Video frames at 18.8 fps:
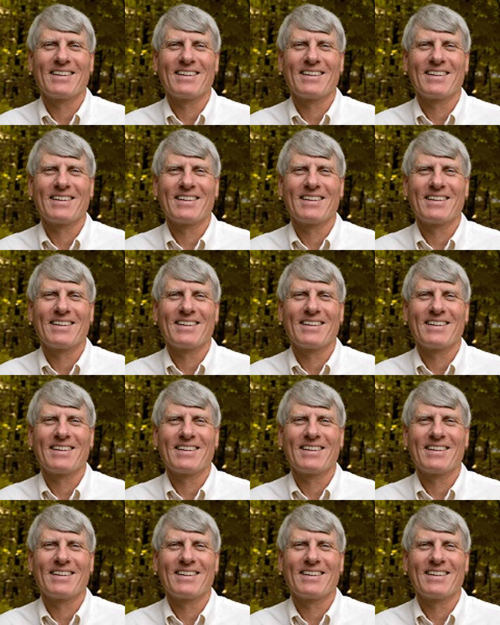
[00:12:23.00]

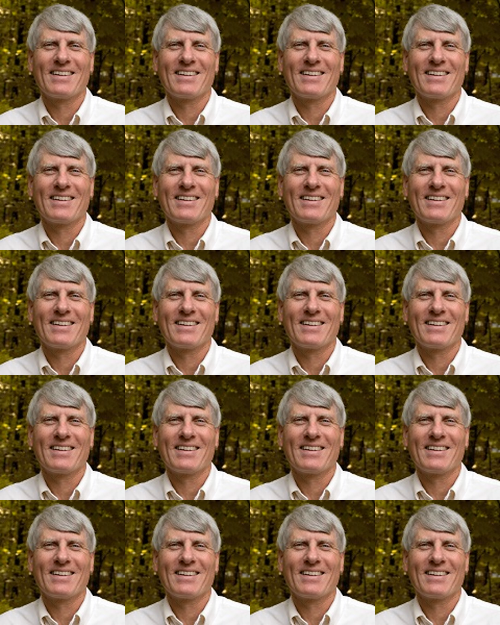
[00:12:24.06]

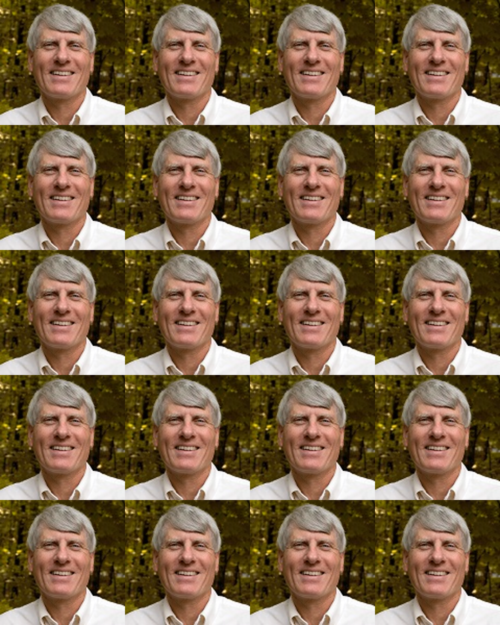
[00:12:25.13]

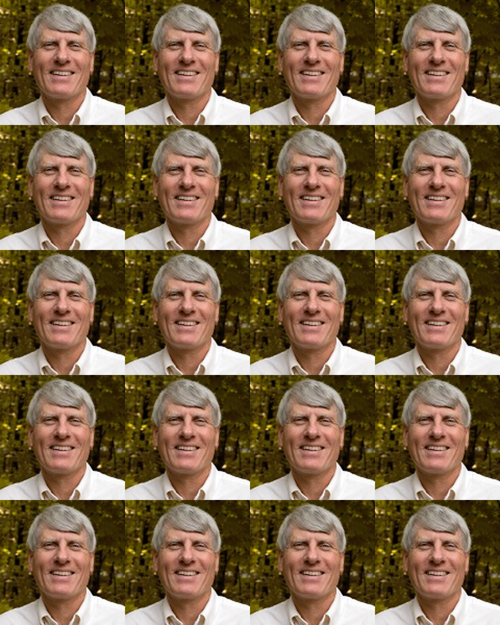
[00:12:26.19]

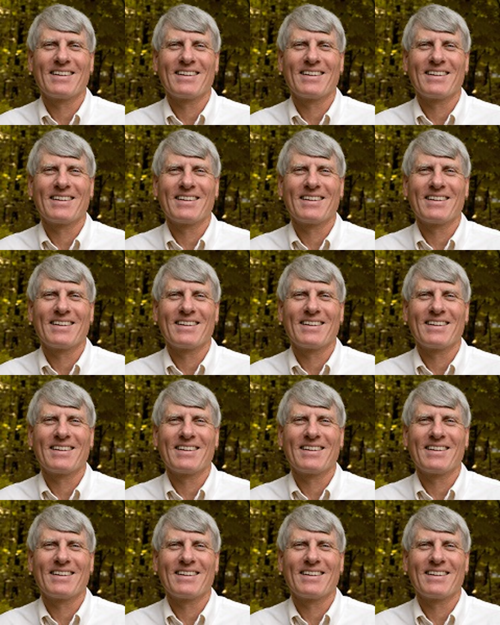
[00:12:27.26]

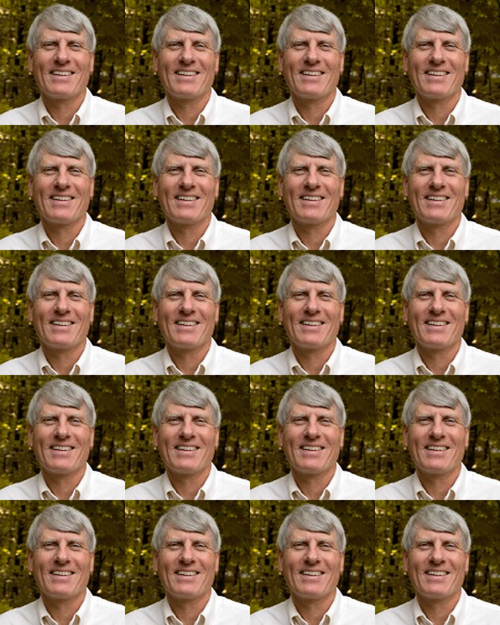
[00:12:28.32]

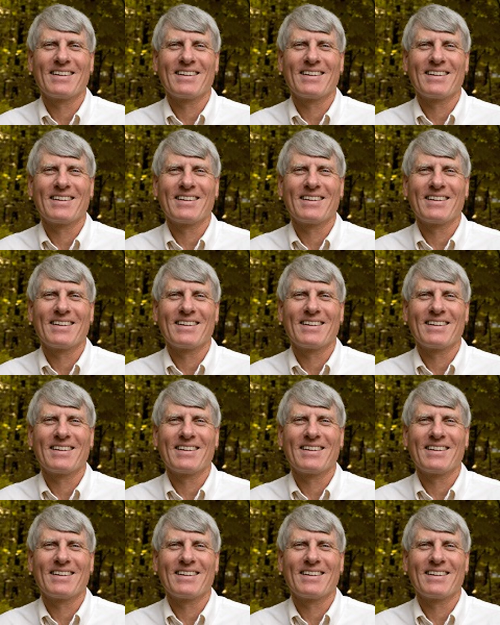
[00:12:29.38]

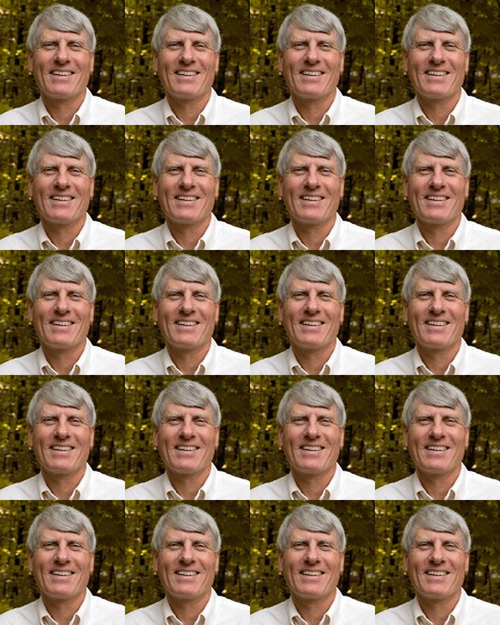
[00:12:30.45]
The face doesn't move, so there is nothing to read.